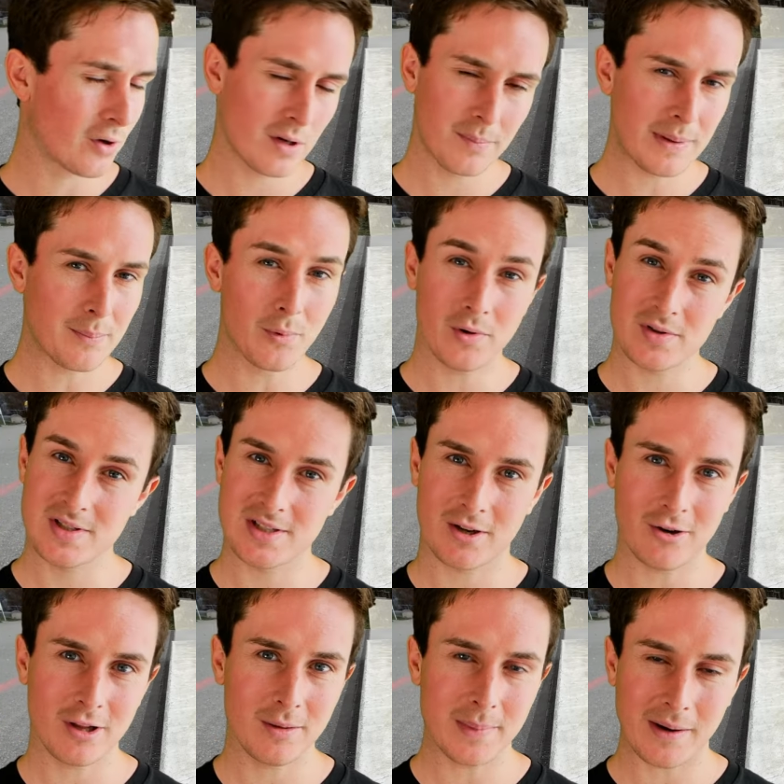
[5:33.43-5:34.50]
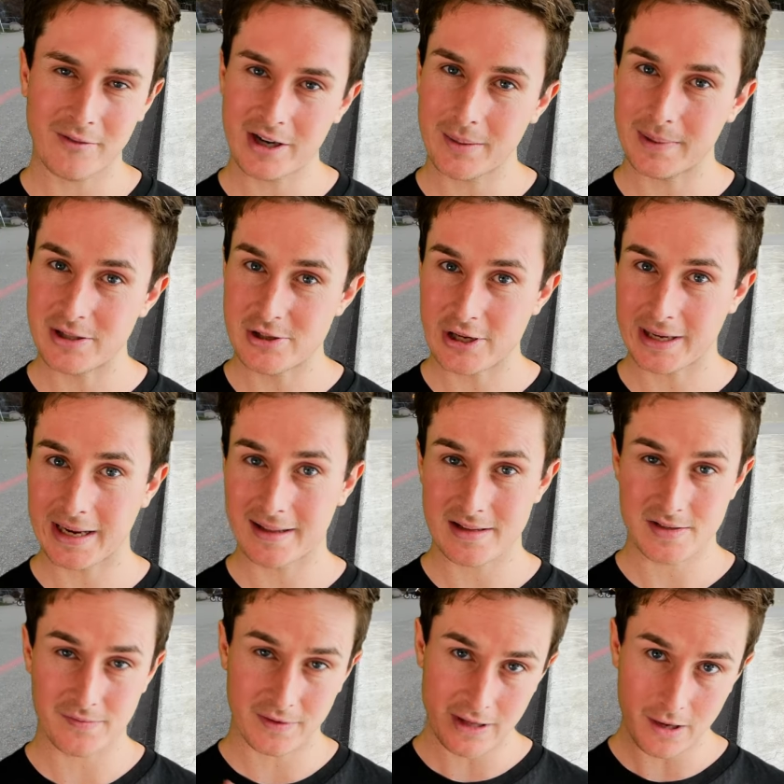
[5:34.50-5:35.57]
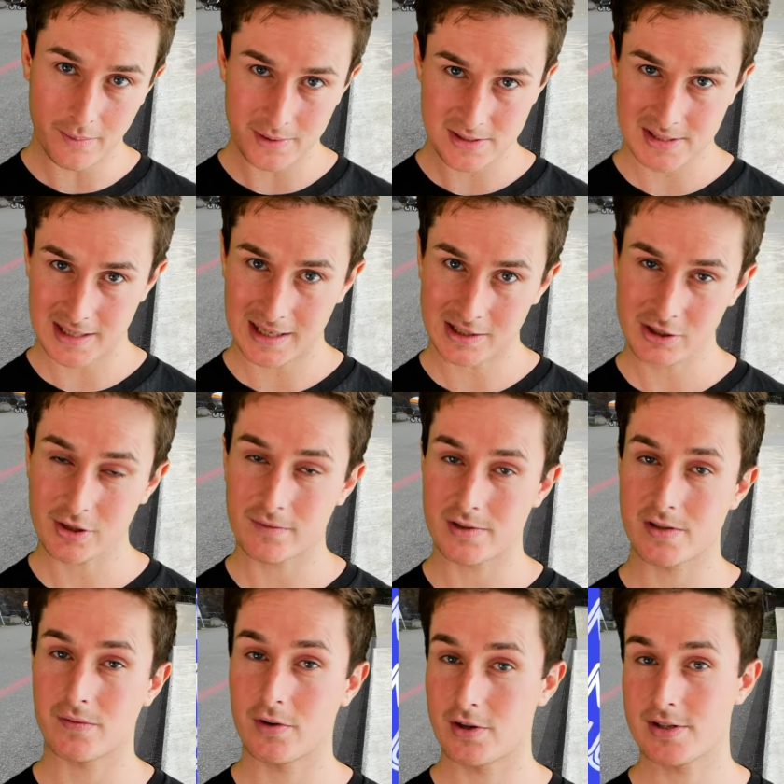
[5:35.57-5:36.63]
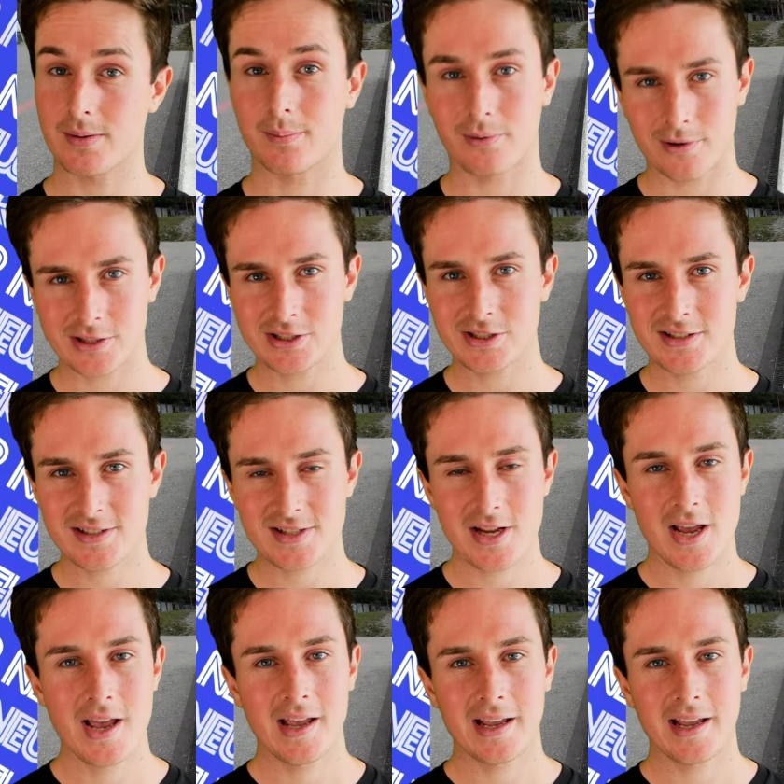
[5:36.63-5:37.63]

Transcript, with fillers: you want to be more sold on them, I recommend checking out this video of Sasha of his first impressions.